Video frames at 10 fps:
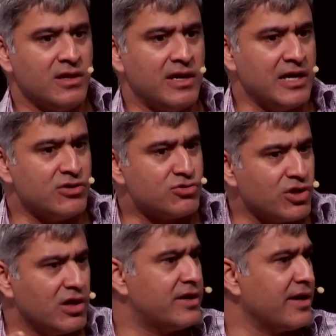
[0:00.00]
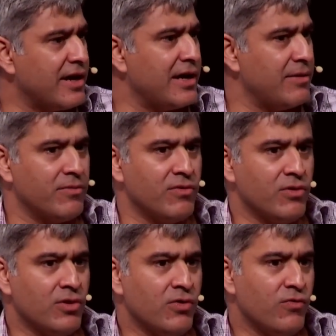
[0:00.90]
in real time
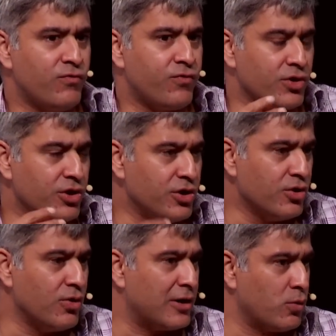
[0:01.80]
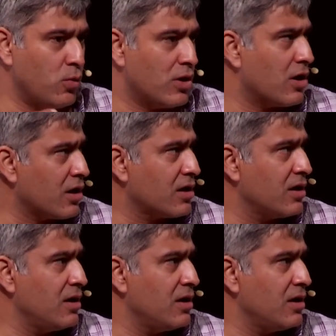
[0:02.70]
for you at work